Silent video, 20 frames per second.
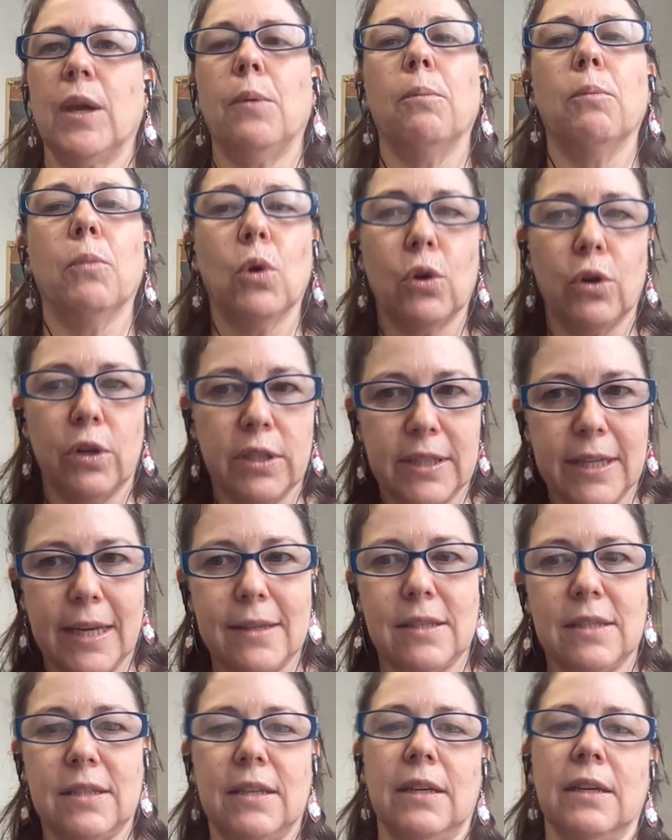more
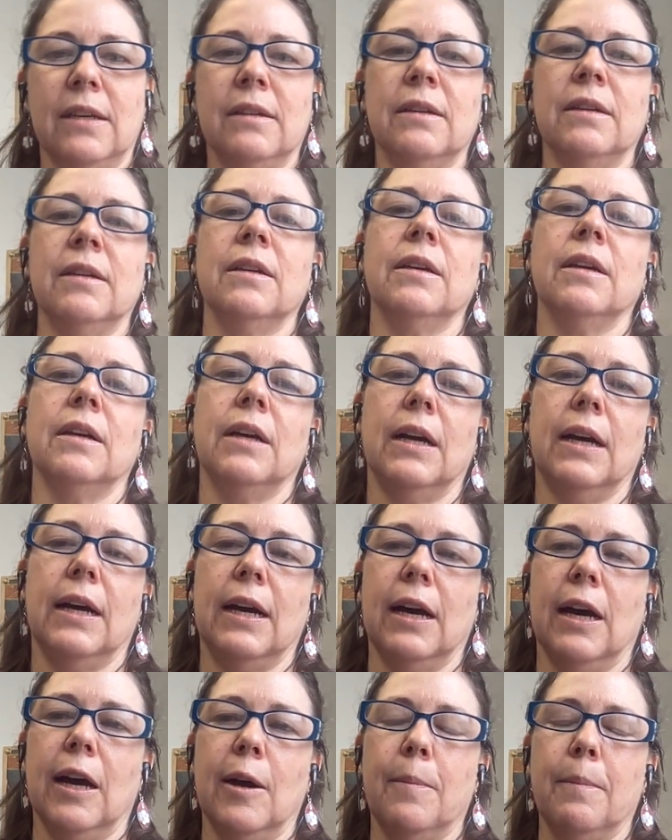testing,
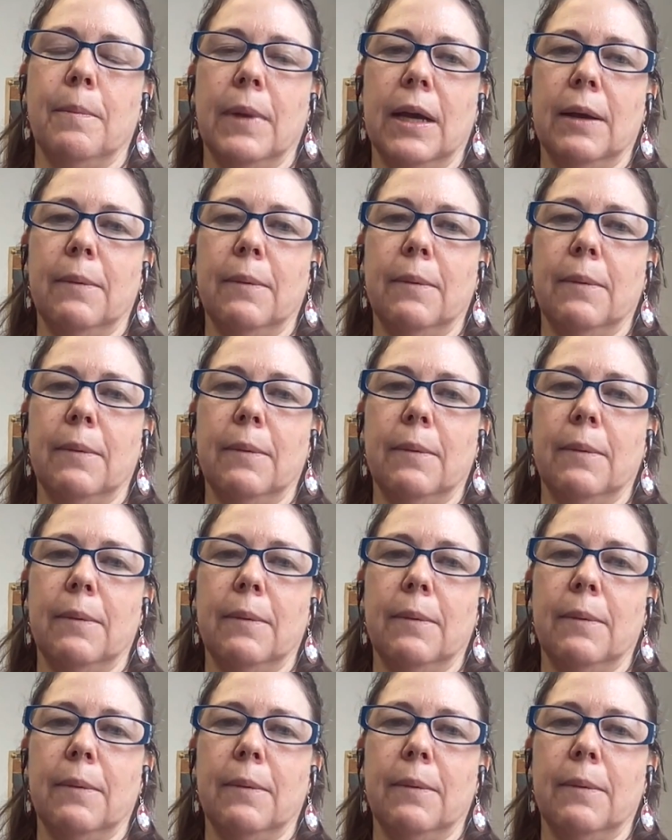um,